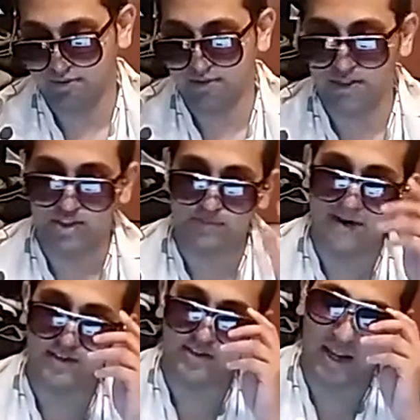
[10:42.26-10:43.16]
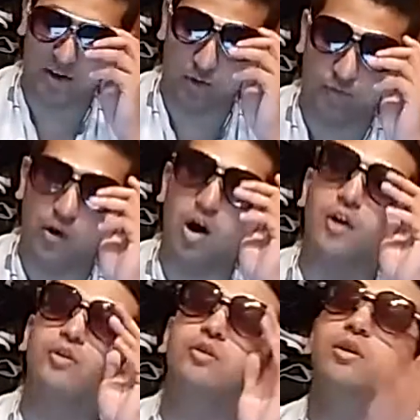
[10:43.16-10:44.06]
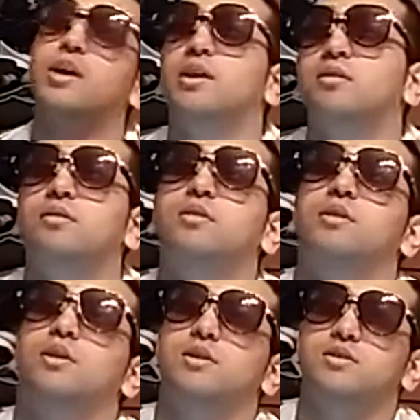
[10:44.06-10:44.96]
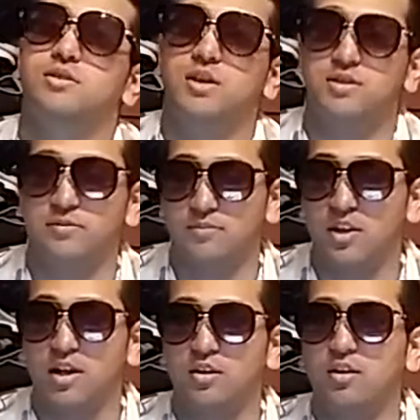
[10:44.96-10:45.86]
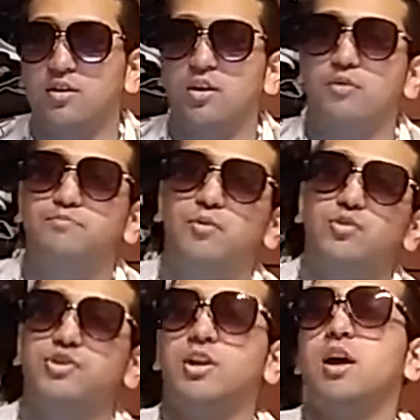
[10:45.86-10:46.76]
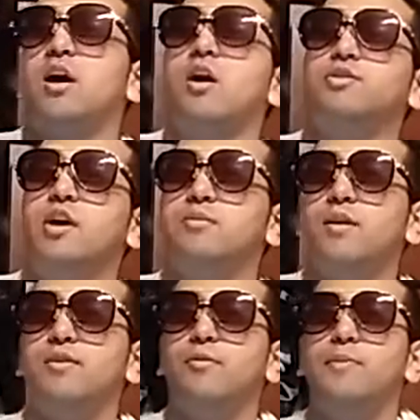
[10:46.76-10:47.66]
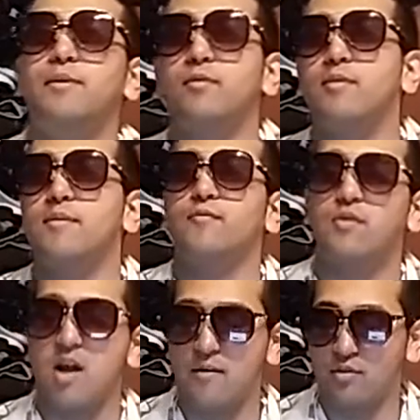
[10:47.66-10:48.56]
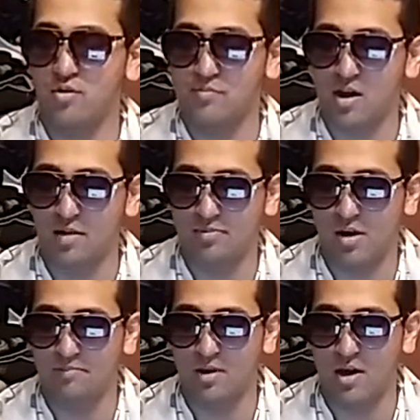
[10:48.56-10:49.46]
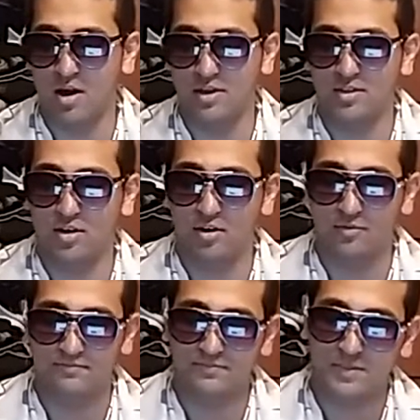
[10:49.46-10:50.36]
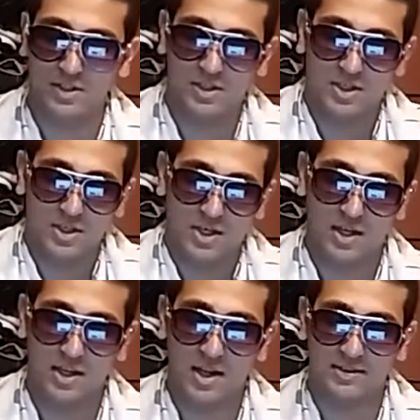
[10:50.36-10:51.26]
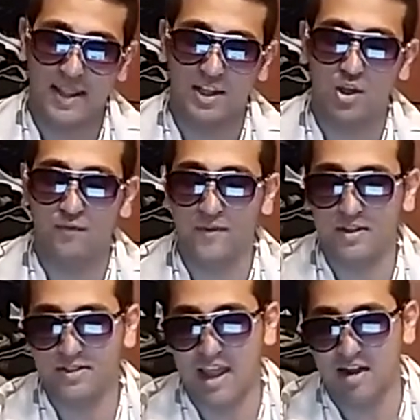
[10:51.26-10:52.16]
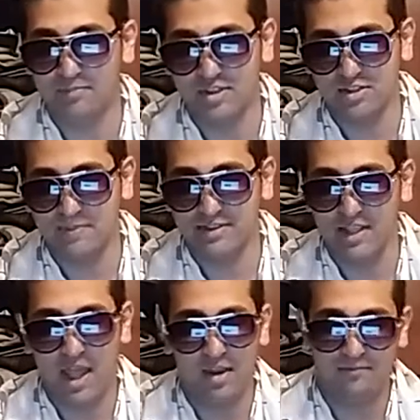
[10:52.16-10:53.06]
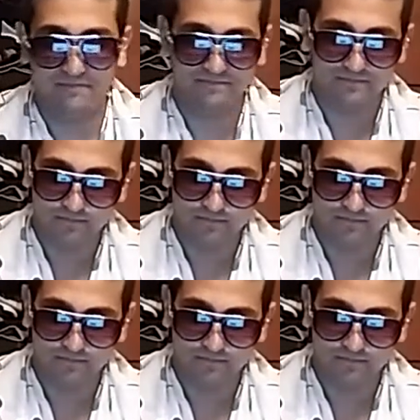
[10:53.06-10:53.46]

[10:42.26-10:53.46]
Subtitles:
she just basically thanked her father and says some, like, you know, bullshit. Oh, WWE will be for forever, blah, blah, blah, you know. And yeah, thank you, Vince, happens. But then,